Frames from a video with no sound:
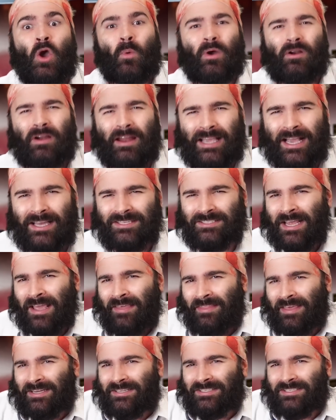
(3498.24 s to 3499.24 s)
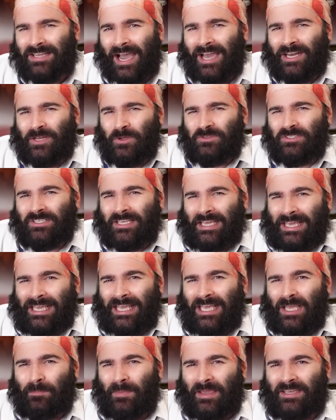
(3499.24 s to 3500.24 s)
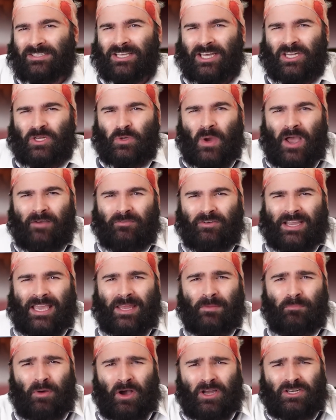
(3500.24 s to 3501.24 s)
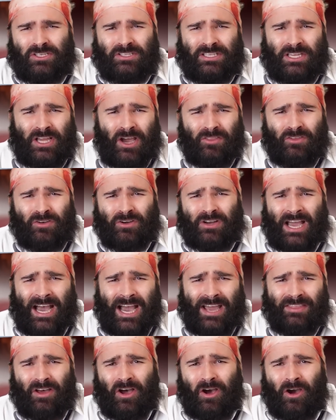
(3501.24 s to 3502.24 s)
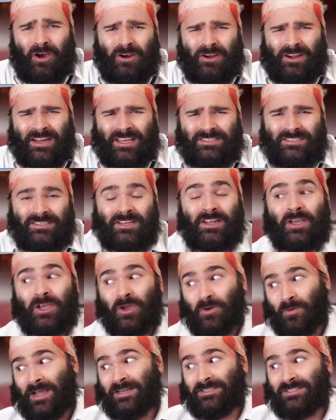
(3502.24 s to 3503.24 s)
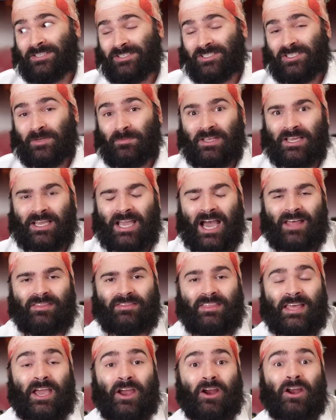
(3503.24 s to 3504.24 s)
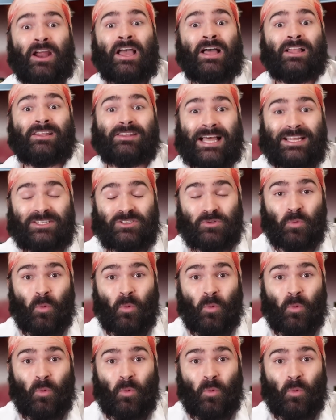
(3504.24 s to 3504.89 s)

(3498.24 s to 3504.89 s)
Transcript: where I guess they decide who's king based on whoever can punch the other guy the hardest? Great system you got there. Let's